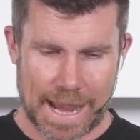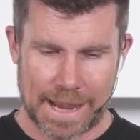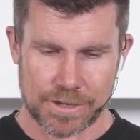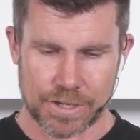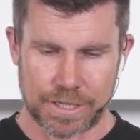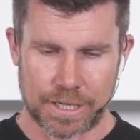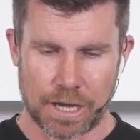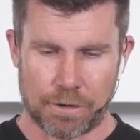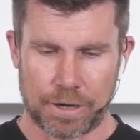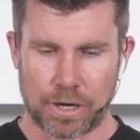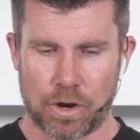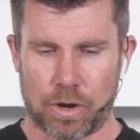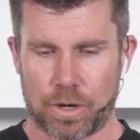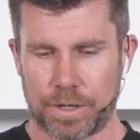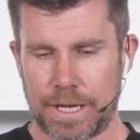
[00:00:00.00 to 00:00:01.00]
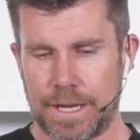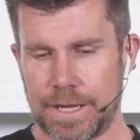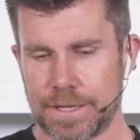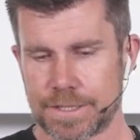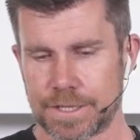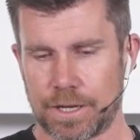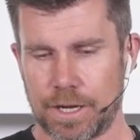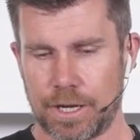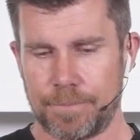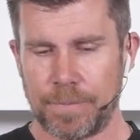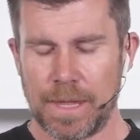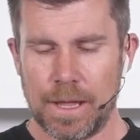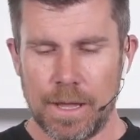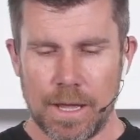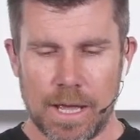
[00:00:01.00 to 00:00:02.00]
actually going on here. So
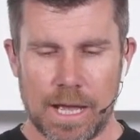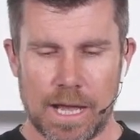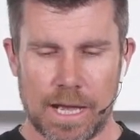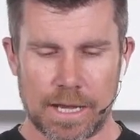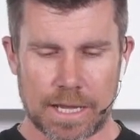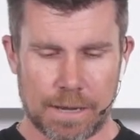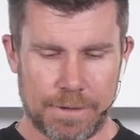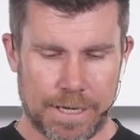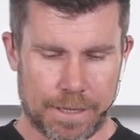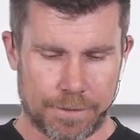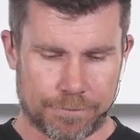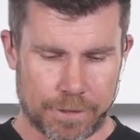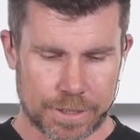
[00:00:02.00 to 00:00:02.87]
coming down the